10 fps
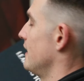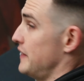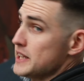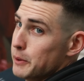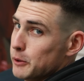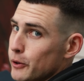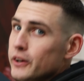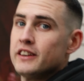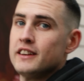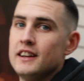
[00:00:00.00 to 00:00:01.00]
this
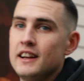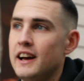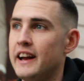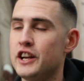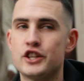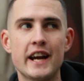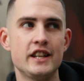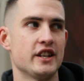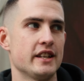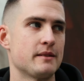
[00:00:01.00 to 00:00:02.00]
billboard, and it
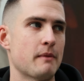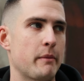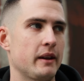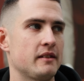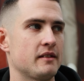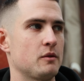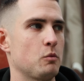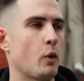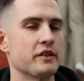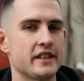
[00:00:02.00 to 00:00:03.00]
changes maybe
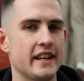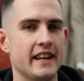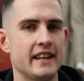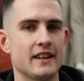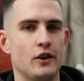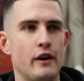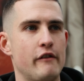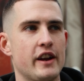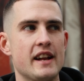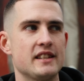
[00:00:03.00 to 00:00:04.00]
once a year or
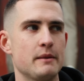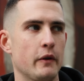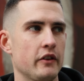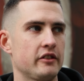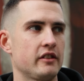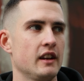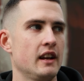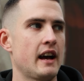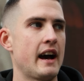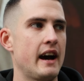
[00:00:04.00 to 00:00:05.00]
every 18 months.
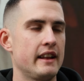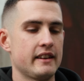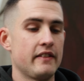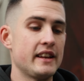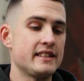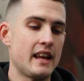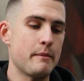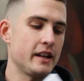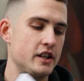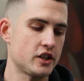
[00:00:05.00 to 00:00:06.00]
And this
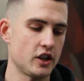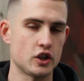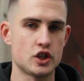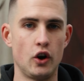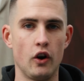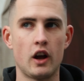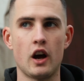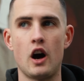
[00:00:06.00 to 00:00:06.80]
image took